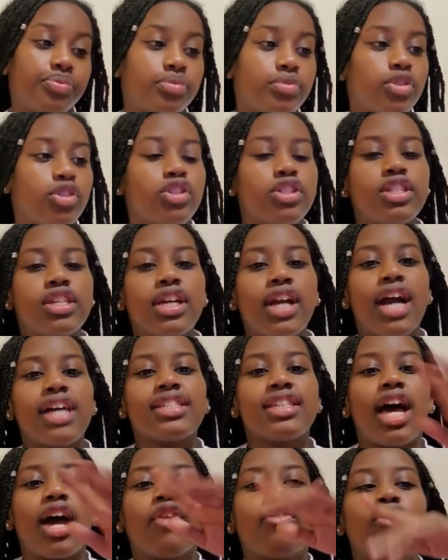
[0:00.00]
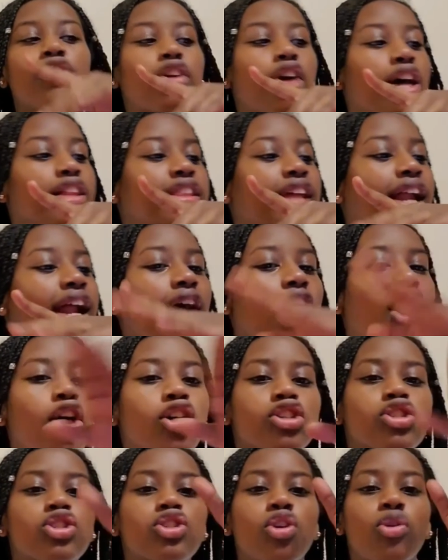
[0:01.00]
You see, guys, I forgot that
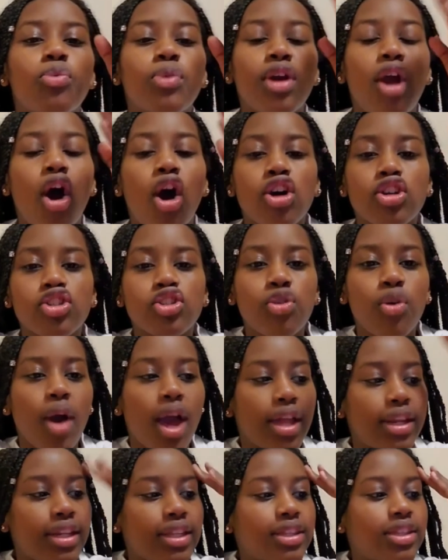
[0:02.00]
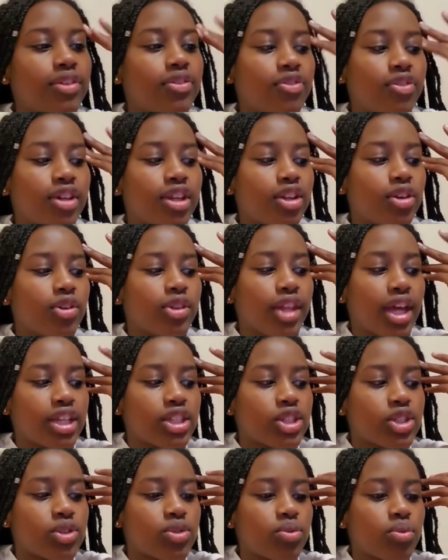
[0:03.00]
we also ended the video.
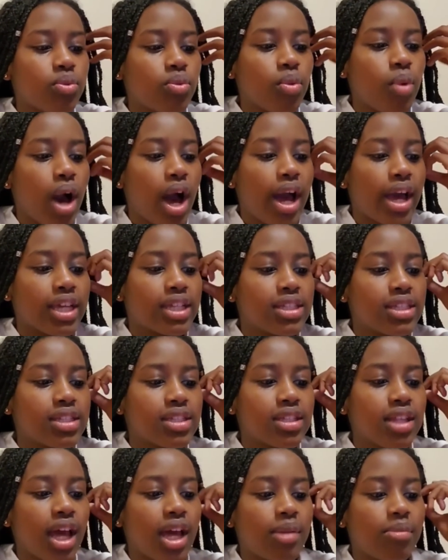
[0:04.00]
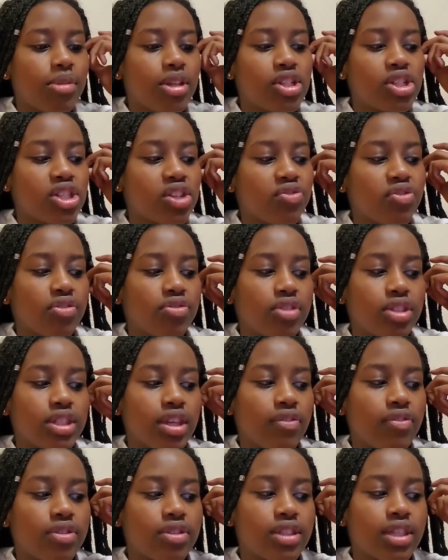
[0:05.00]
That's why it's 9 minutes and
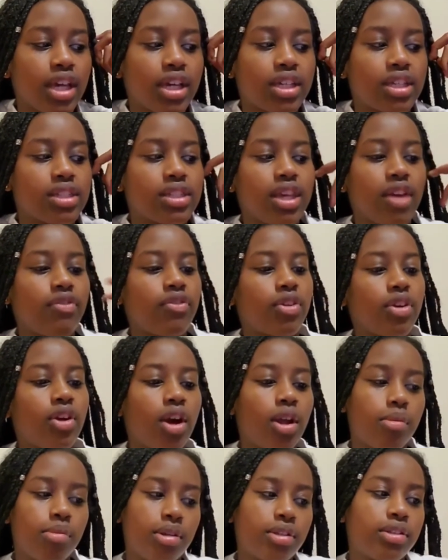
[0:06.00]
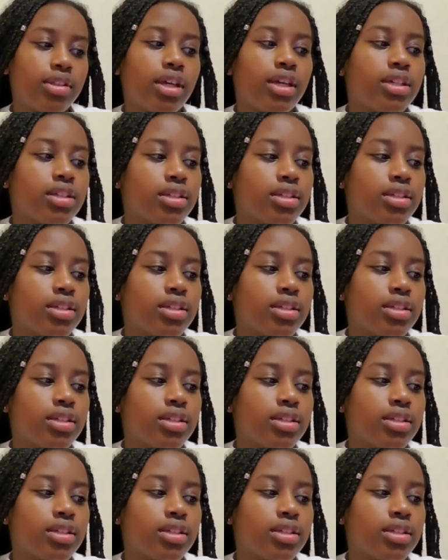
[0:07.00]
57 seconds. I forgot about that.